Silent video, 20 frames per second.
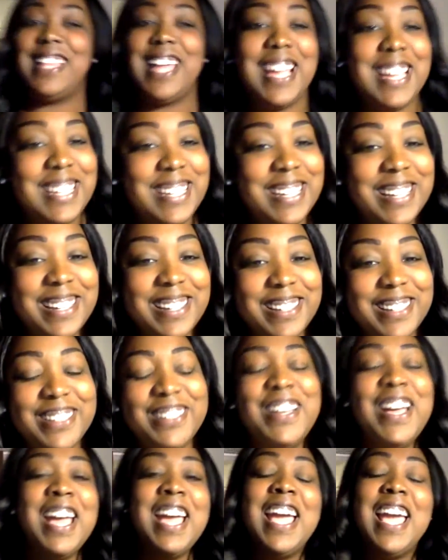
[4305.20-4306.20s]
thank
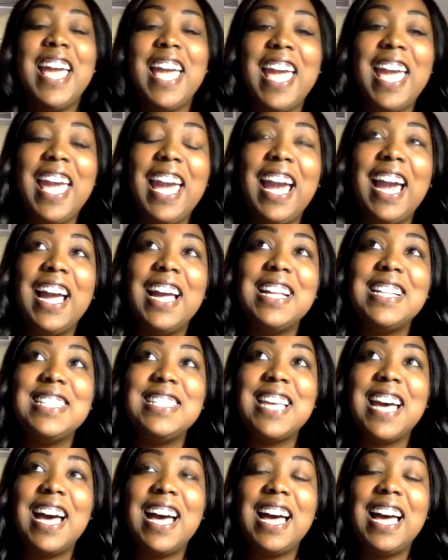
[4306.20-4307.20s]
you. And
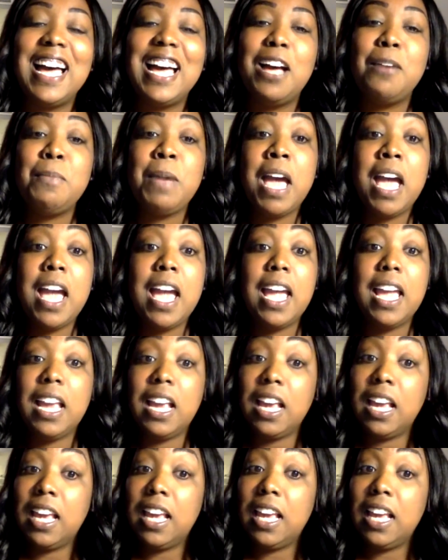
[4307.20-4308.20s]

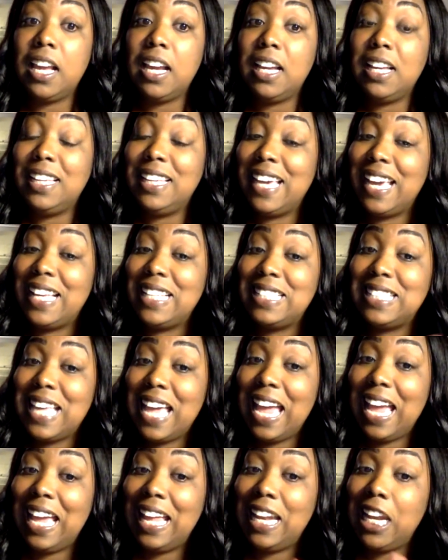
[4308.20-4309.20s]
yes
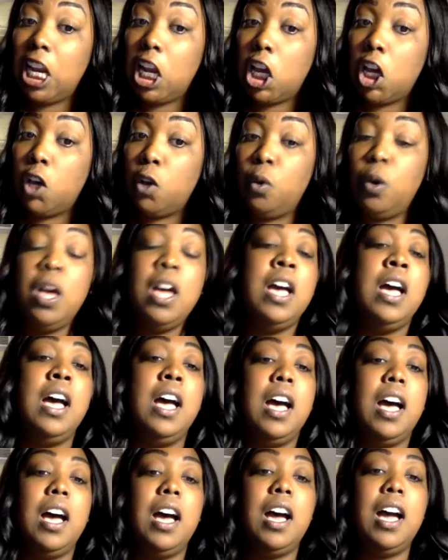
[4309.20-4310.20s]
and no.
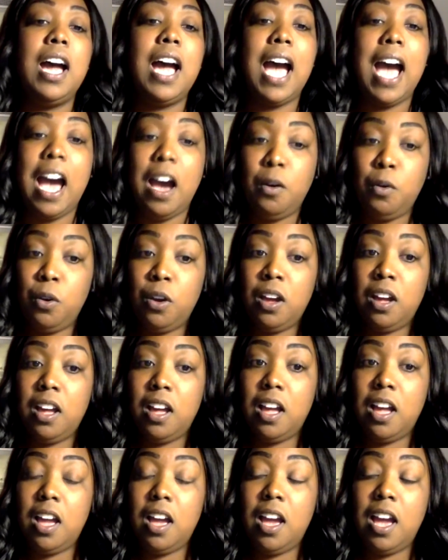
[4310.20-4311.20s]
I
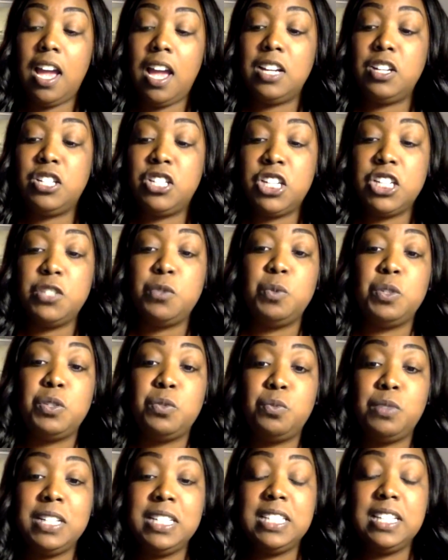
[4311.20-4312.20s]
just
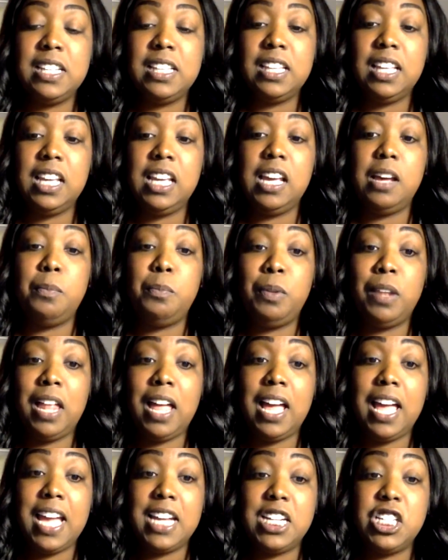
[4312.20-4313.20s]

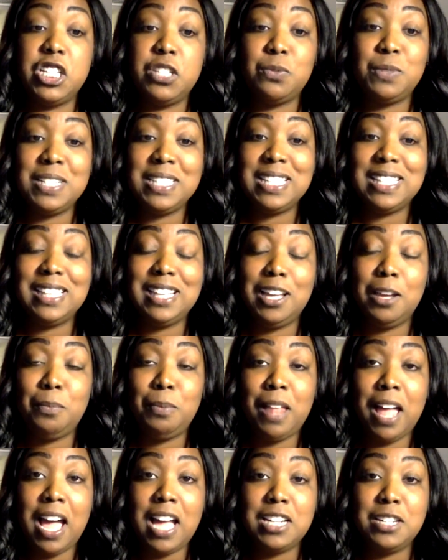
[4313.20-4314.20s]
had just recently
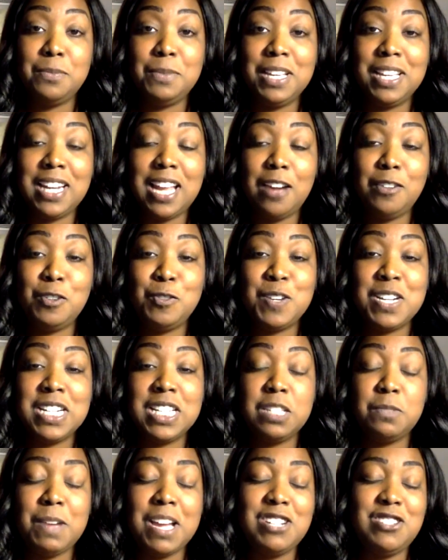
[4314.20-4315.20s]
applied to be a 911
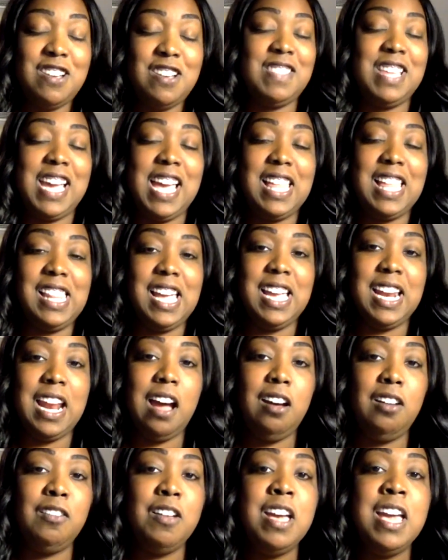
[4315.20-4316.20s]
dispatcher after I got laid
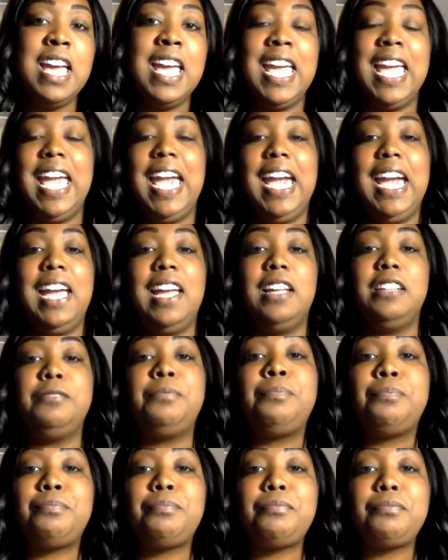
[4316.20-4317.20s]
off.
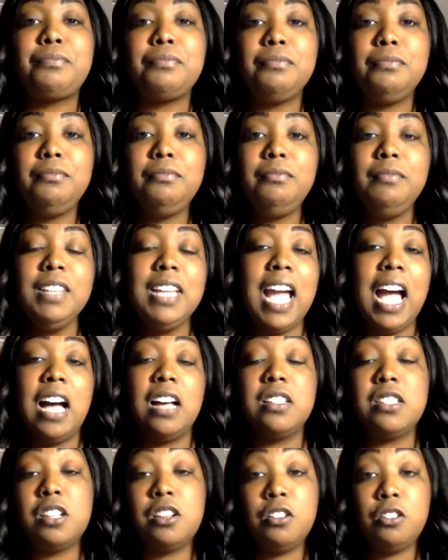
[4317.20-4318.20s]
And I
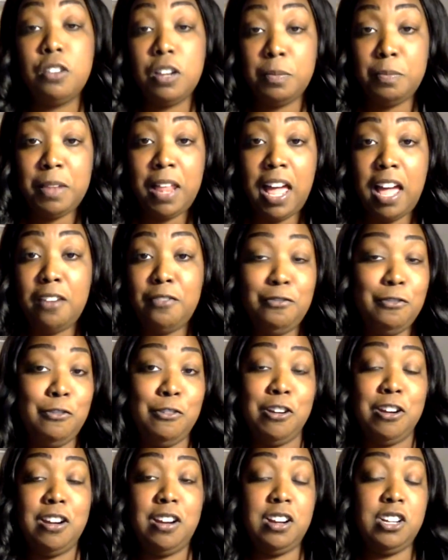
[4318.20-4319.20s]
also applied
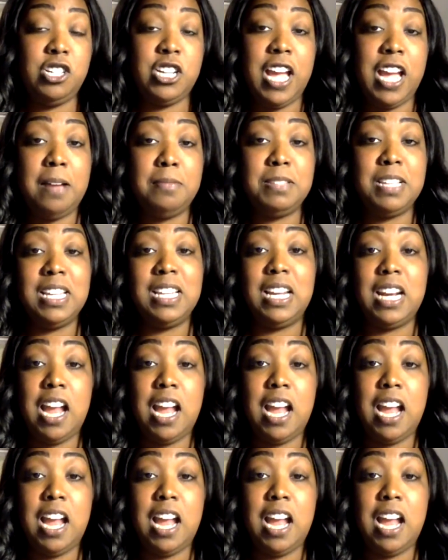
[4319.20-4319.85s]
for jobs in the